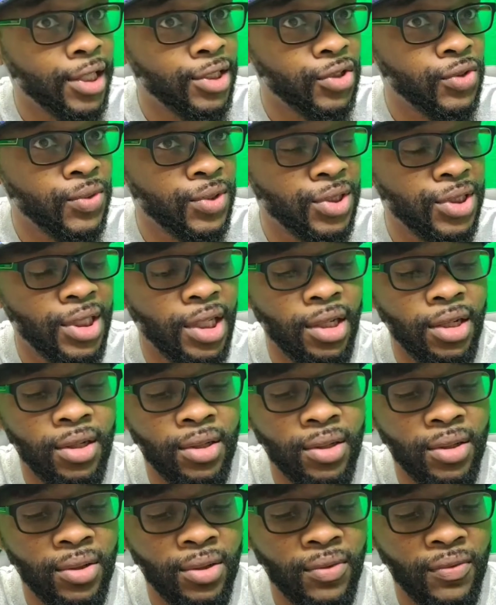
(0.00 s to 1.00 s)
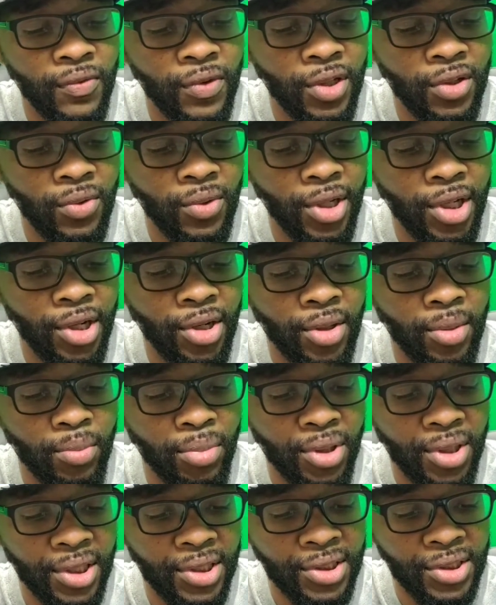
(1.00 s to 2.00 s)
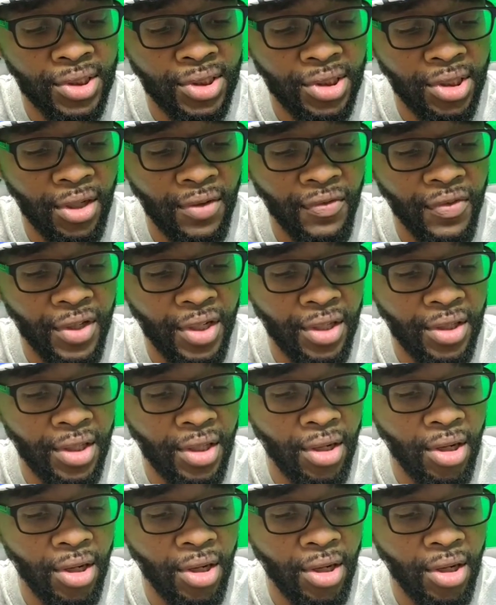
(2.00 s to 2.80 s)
extra set of little earbuds and stuff in it